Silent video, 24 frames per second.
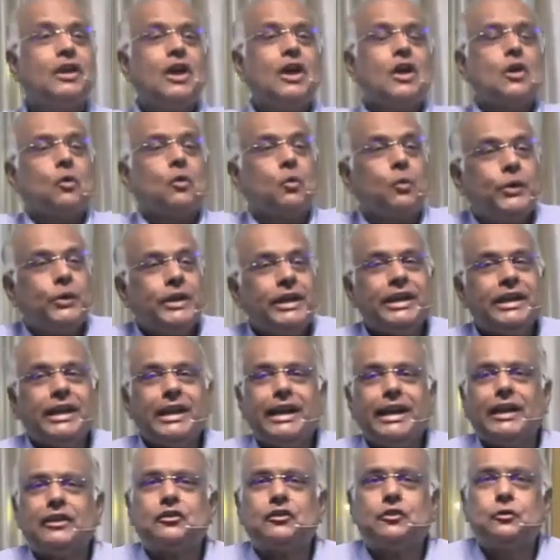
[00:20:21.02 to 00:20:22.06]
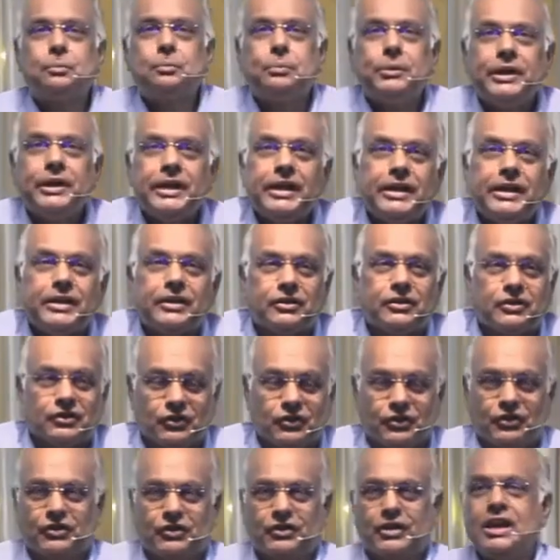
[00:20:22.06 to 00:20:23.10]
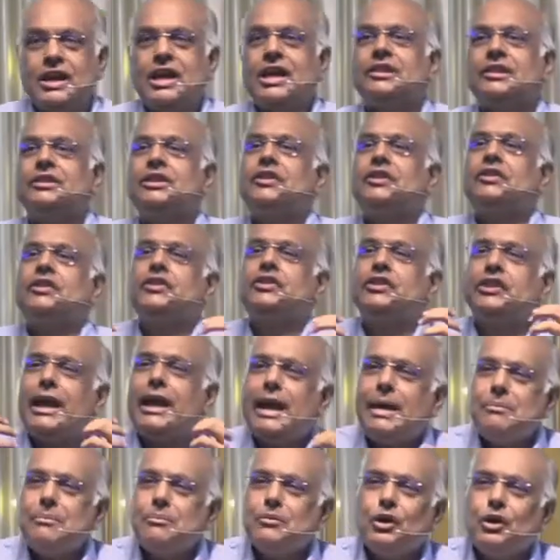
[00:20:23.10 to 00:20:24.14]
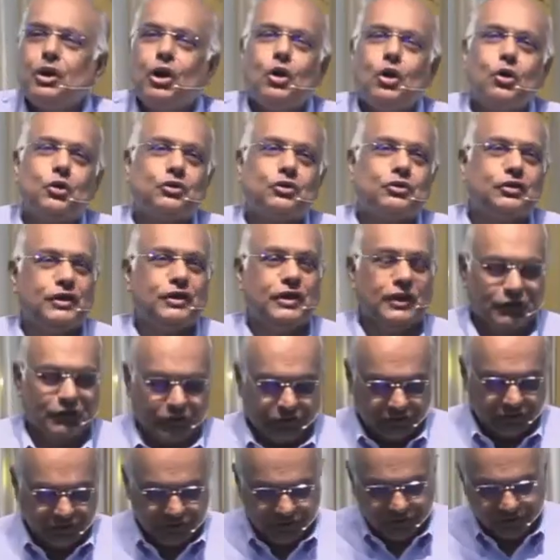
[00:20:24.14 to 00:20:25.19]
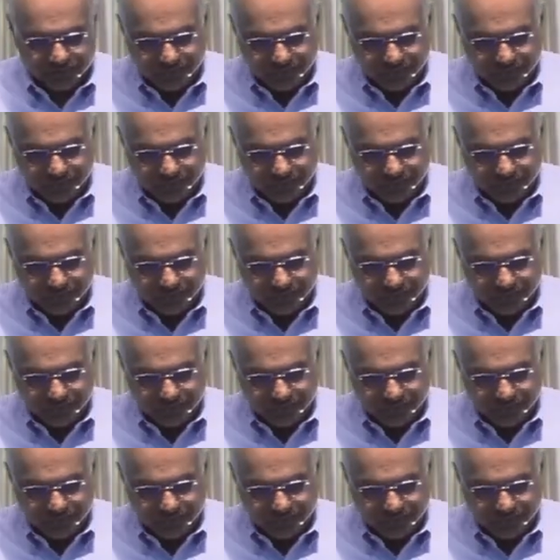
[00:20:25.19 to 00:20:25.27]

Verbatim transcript: we can experience the same closeness